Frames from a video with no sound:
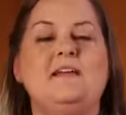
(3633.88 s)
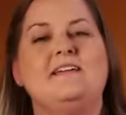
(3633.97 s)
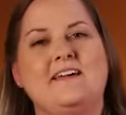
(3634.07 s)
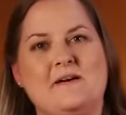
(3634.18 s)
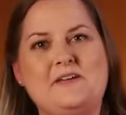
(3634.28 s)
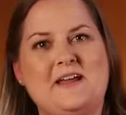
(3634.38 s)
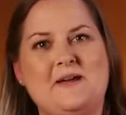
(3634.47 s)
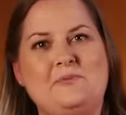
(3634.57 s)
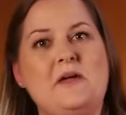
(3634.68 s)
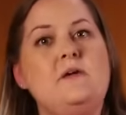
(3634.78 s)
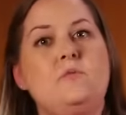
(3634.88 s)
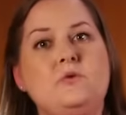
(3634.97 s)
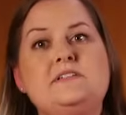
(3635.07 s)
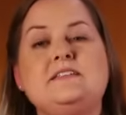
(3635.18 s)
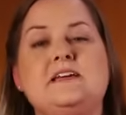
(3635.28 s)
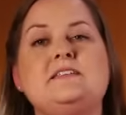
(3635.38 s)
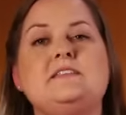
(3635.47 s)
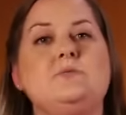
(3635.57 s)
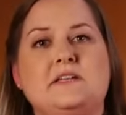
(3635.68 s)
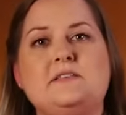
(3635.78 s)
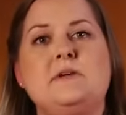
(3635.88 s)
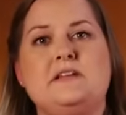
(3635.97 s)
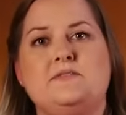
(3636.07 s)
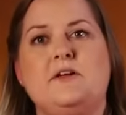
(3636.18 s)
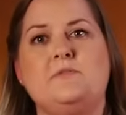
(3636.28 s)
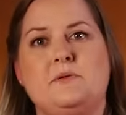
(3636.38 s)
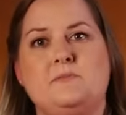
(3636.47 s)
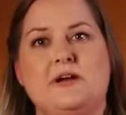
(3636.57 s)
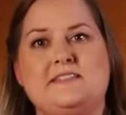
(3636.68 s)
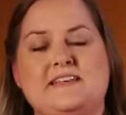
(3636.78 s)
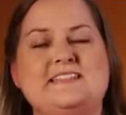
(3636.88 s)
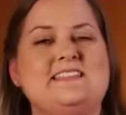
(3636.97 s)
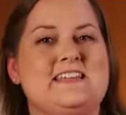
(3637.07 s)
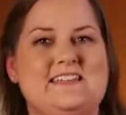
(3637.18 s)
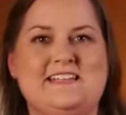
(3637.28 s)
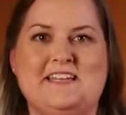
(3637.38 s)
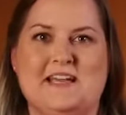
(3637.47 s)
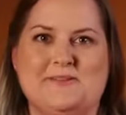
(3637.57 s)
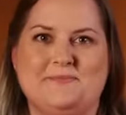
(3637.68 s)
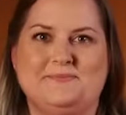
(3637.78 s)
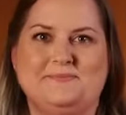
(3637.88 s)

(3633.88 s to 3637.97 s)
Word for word: Coming up, we'll discuss the resume development process in detail.